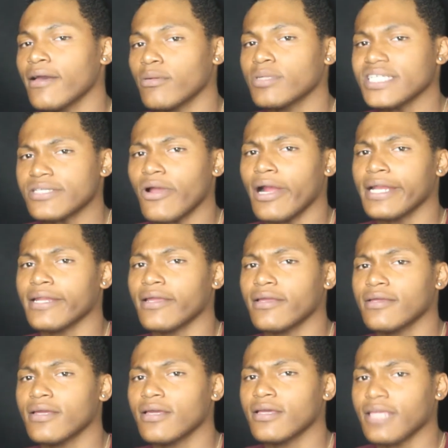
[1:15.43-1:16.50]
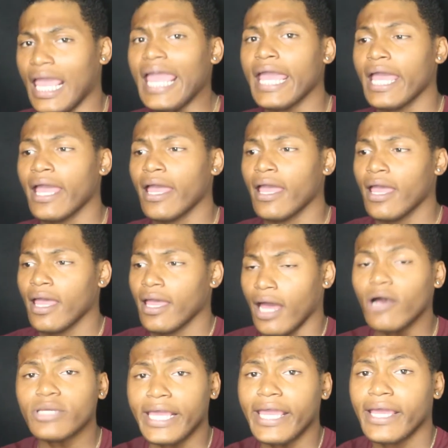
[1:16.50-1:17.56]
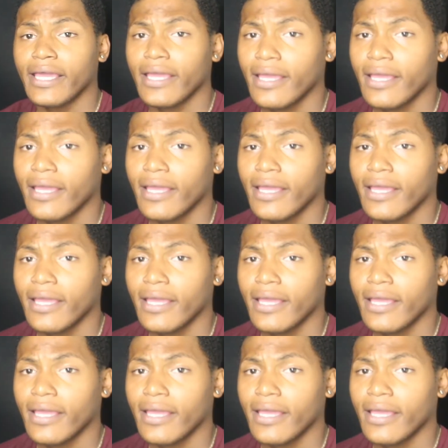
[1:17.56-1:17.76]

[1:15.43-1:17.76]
We starting it. Yeah. Oh yeah.